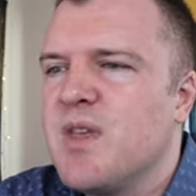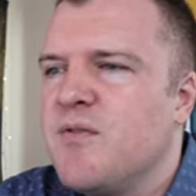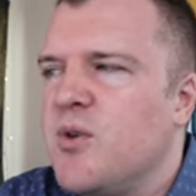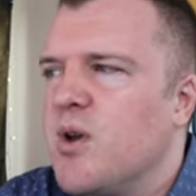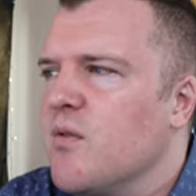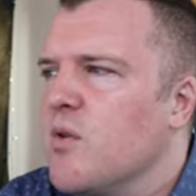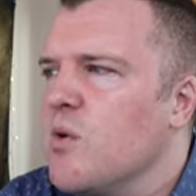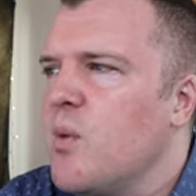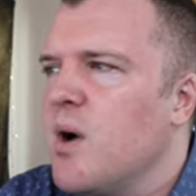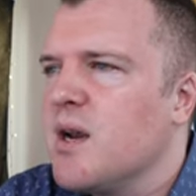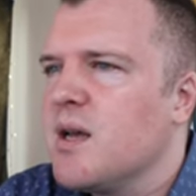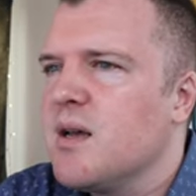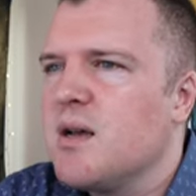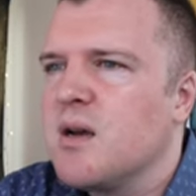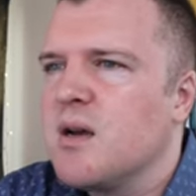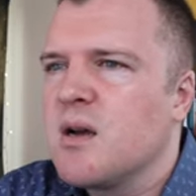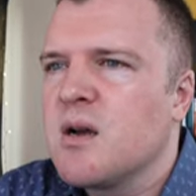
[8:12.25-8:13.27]
If you ever want
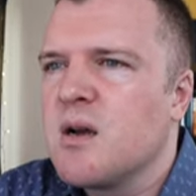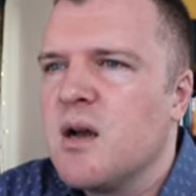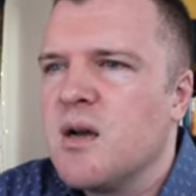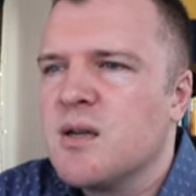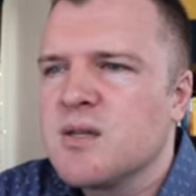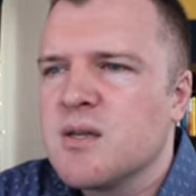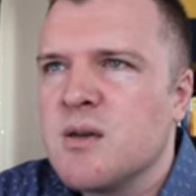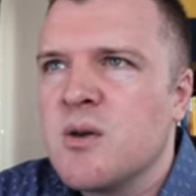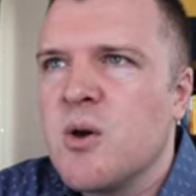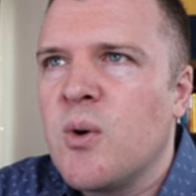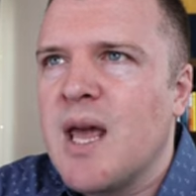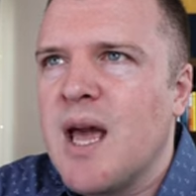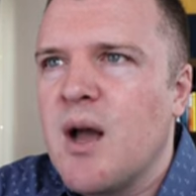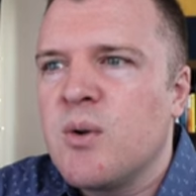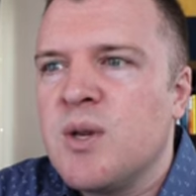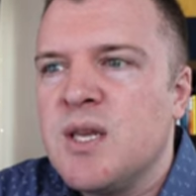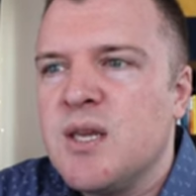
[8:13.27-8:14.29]
to uh, go
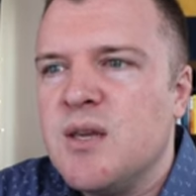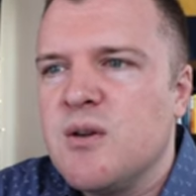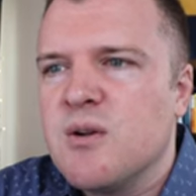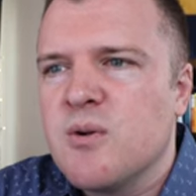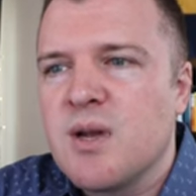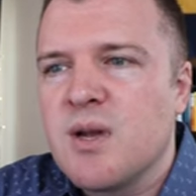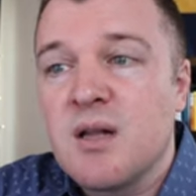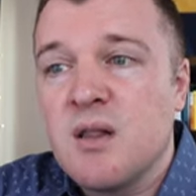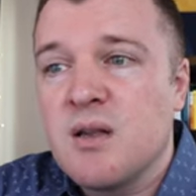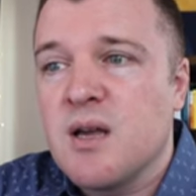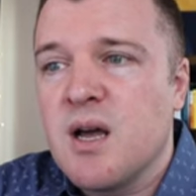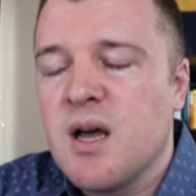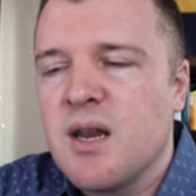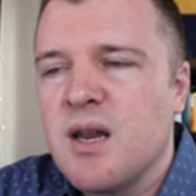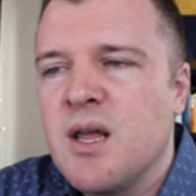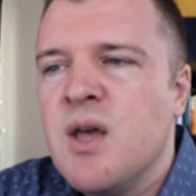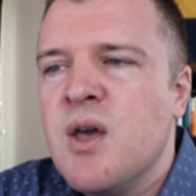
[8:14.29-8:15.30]
down here and click
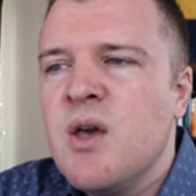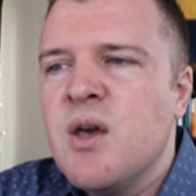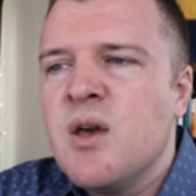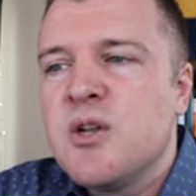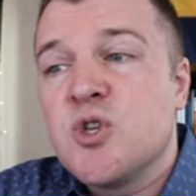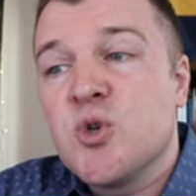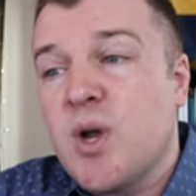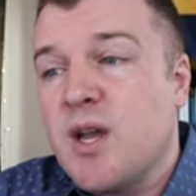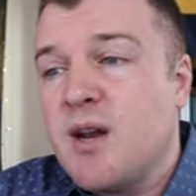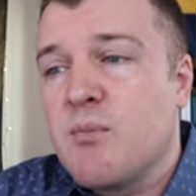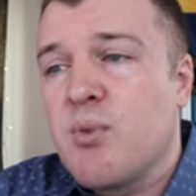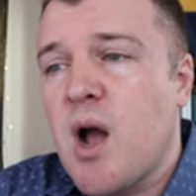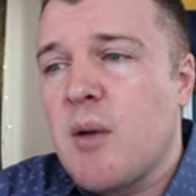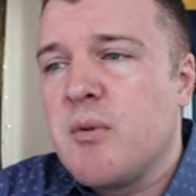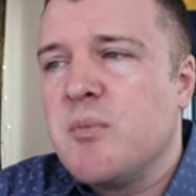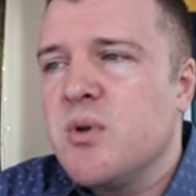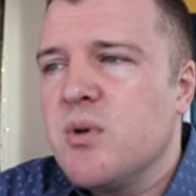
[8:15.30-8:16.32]
on trade and
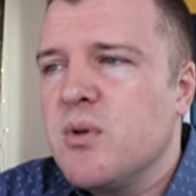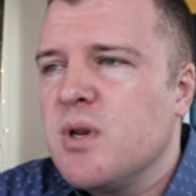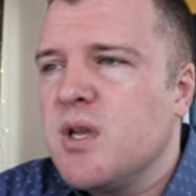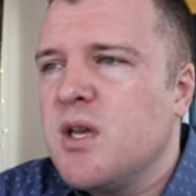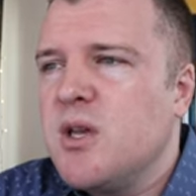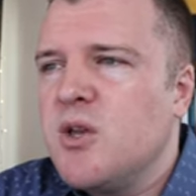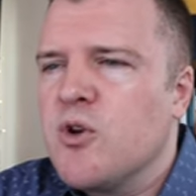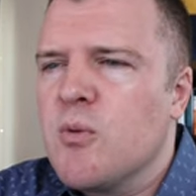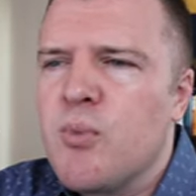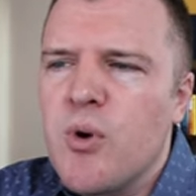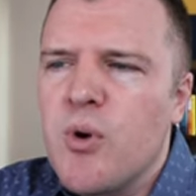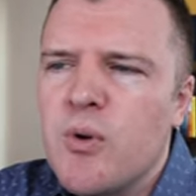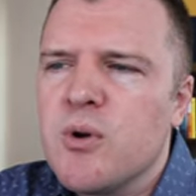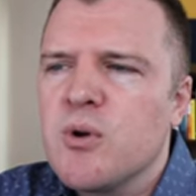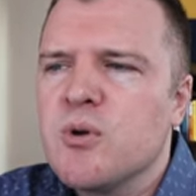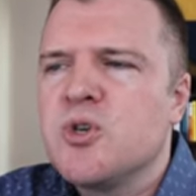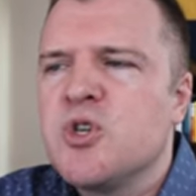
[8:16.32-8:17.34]
probability, your
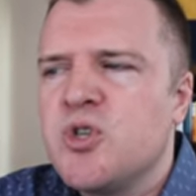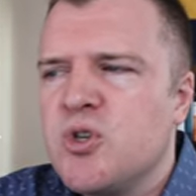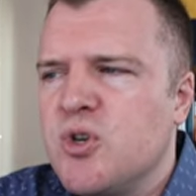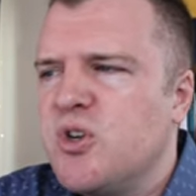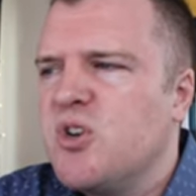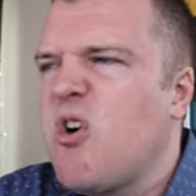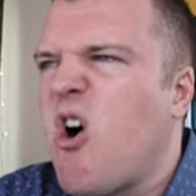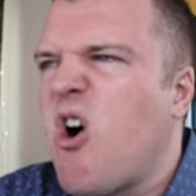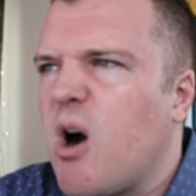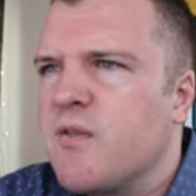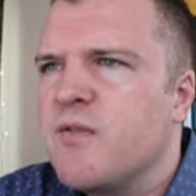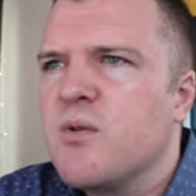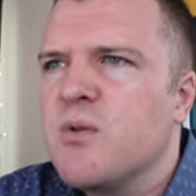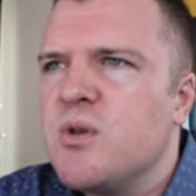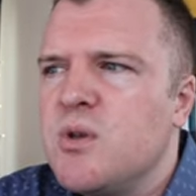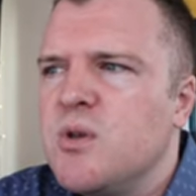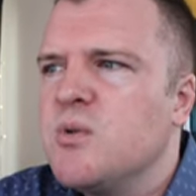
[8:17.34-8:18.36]
broker should
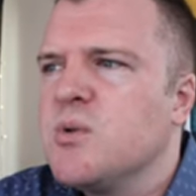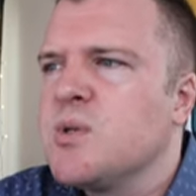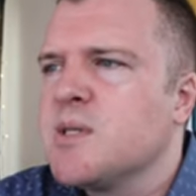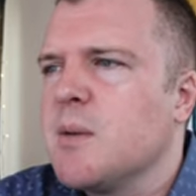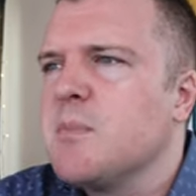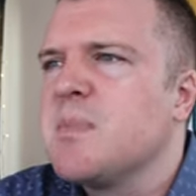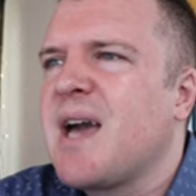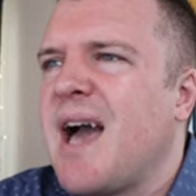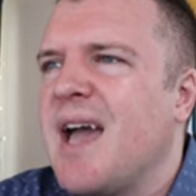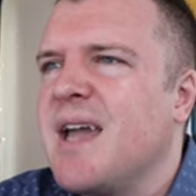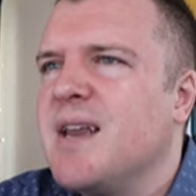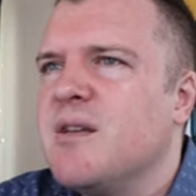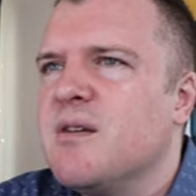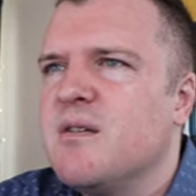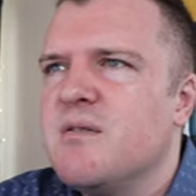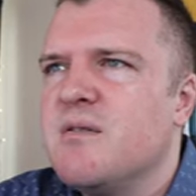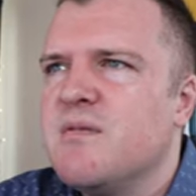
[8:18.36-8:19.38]
offer you some
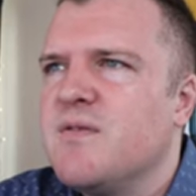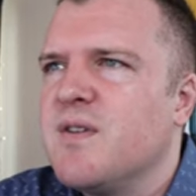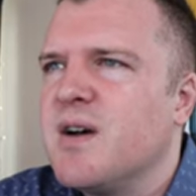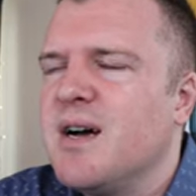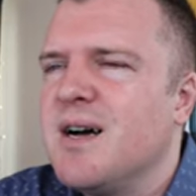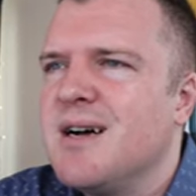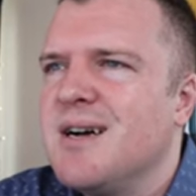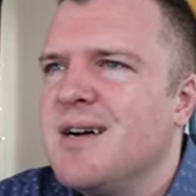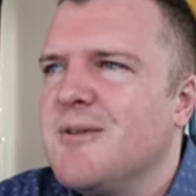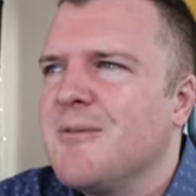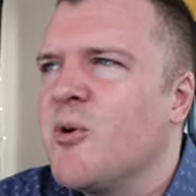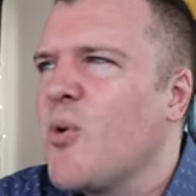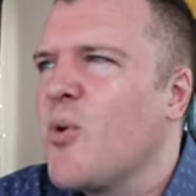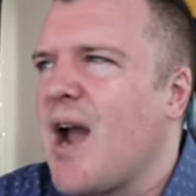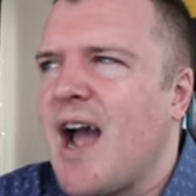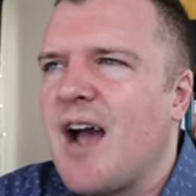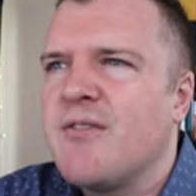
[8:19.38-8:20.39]
kind of uh,
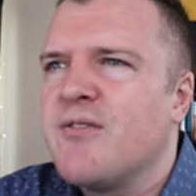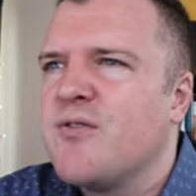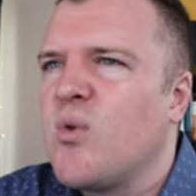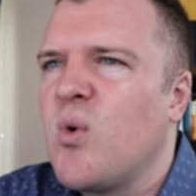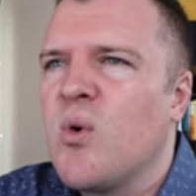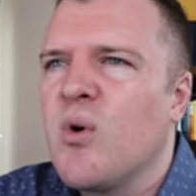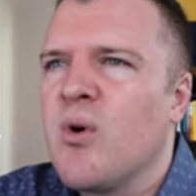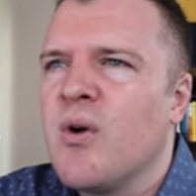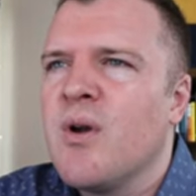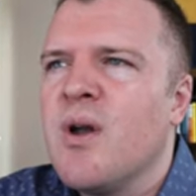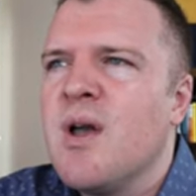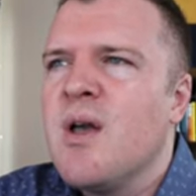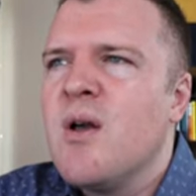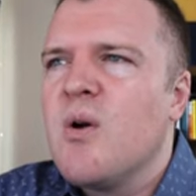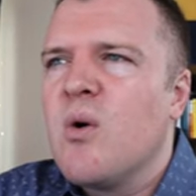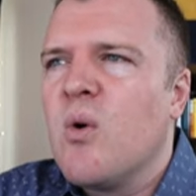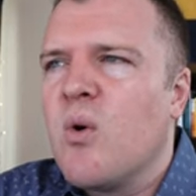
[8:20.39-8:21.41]
graph or,
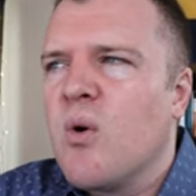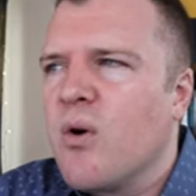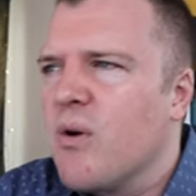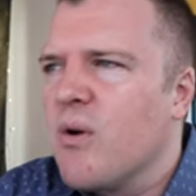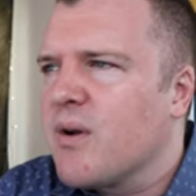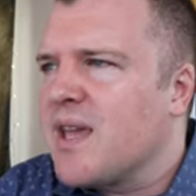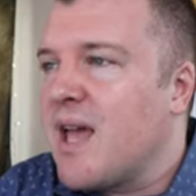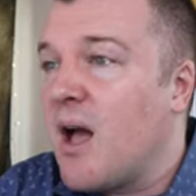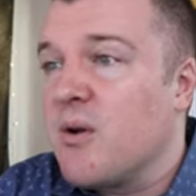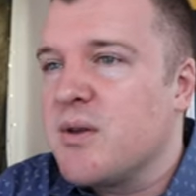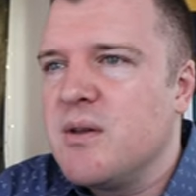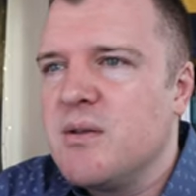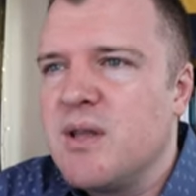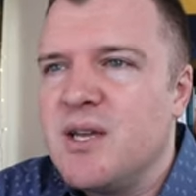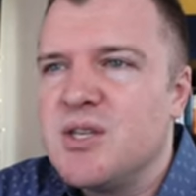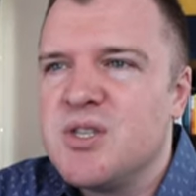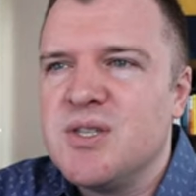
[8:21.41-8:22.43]
or
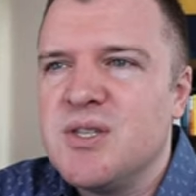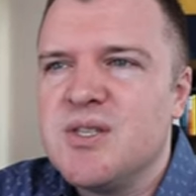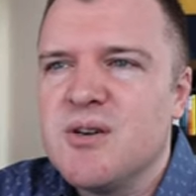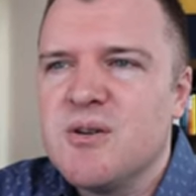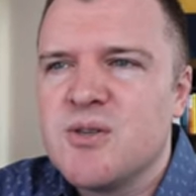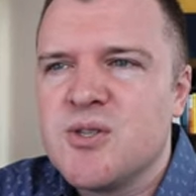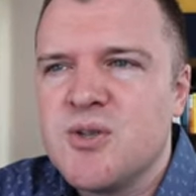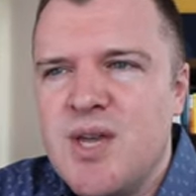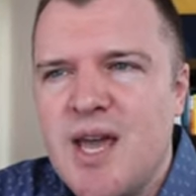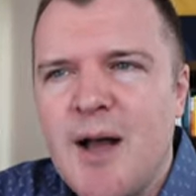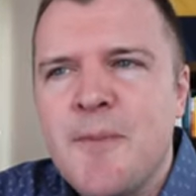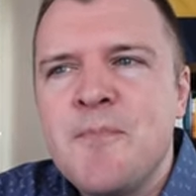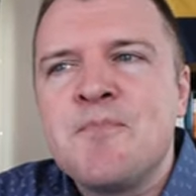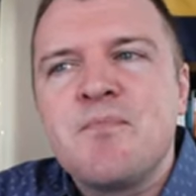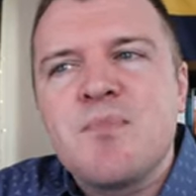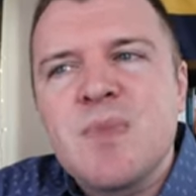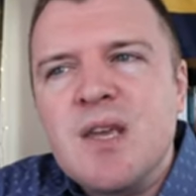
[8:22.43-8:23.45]
calculations here. So yeah,
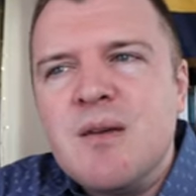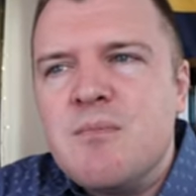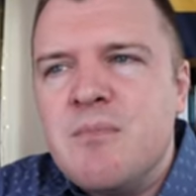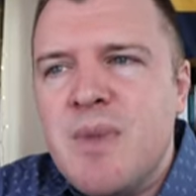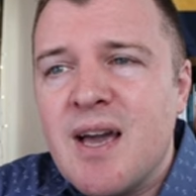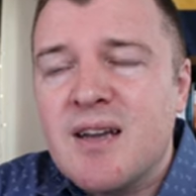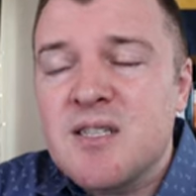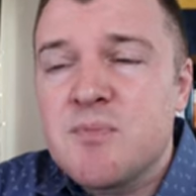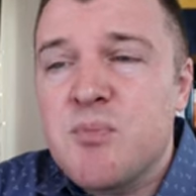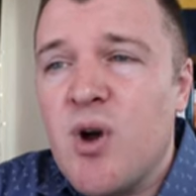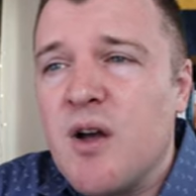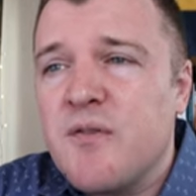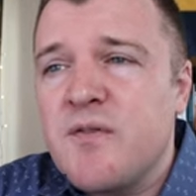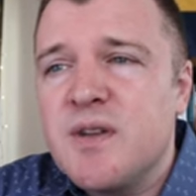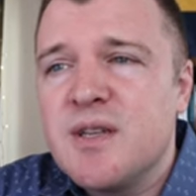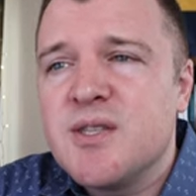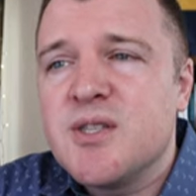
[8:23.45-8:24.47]
max
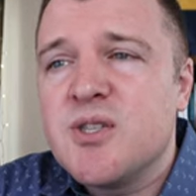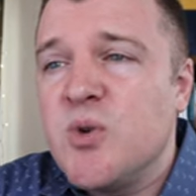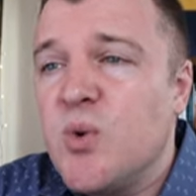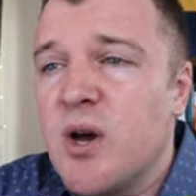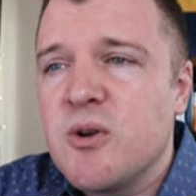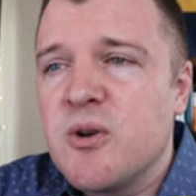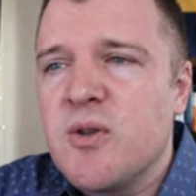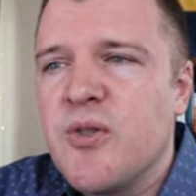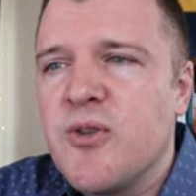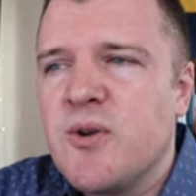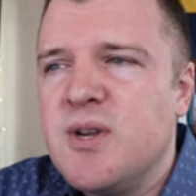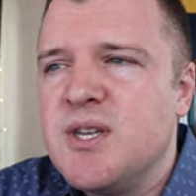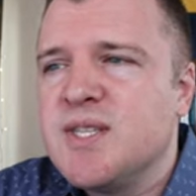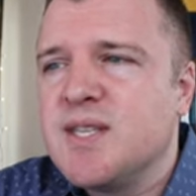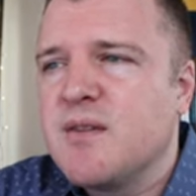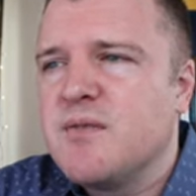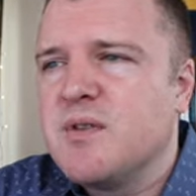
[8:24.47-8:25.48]
profit
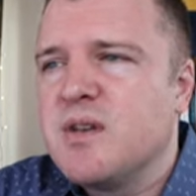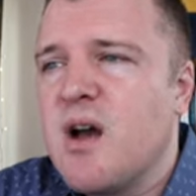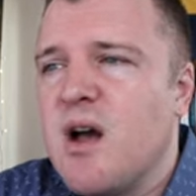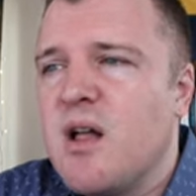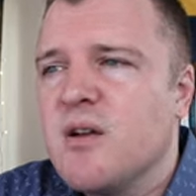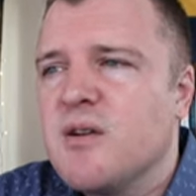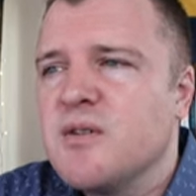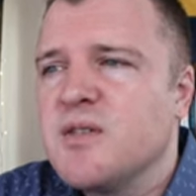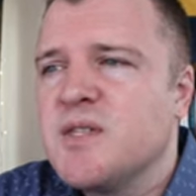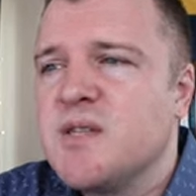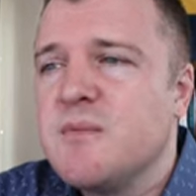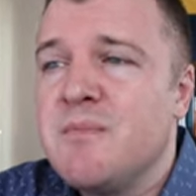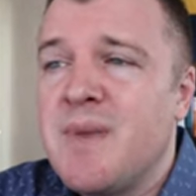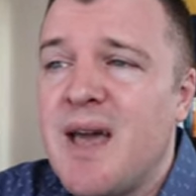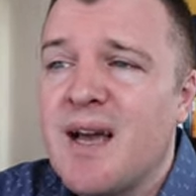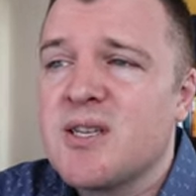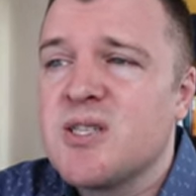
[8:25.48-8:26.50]
$237,
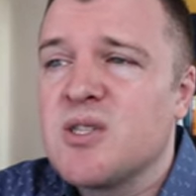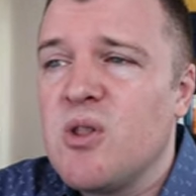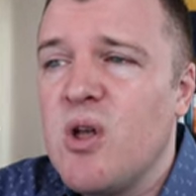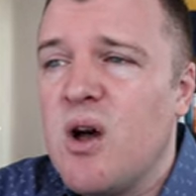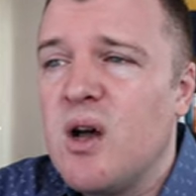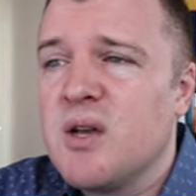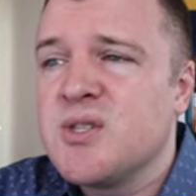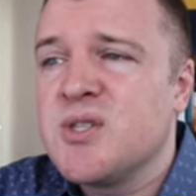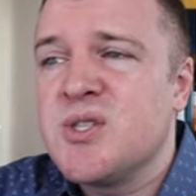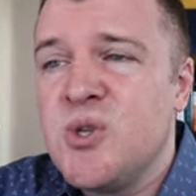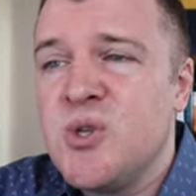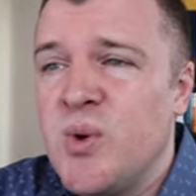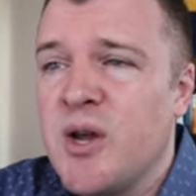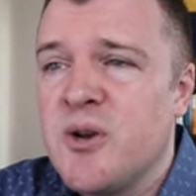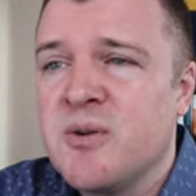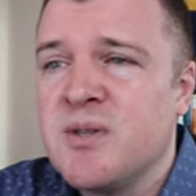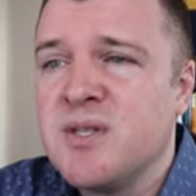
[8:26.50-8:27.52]
max loss
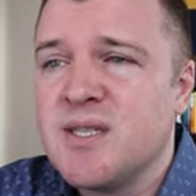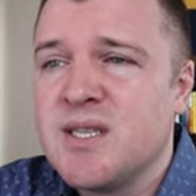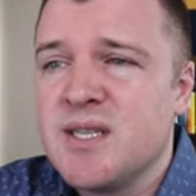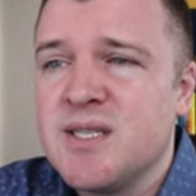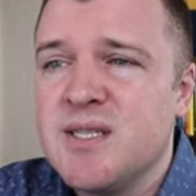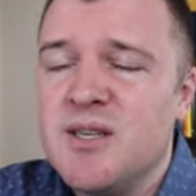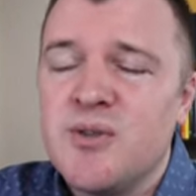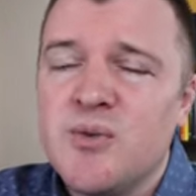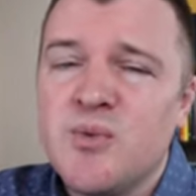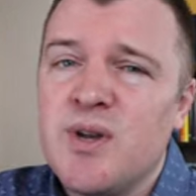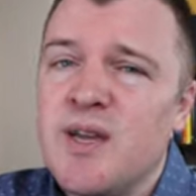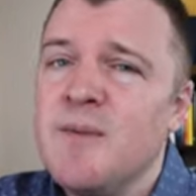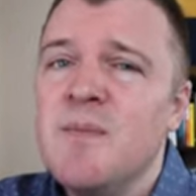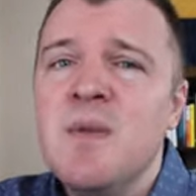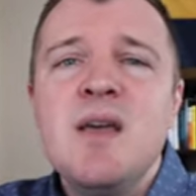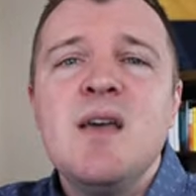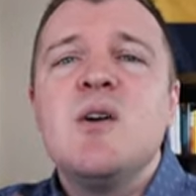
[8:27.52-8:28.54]
263.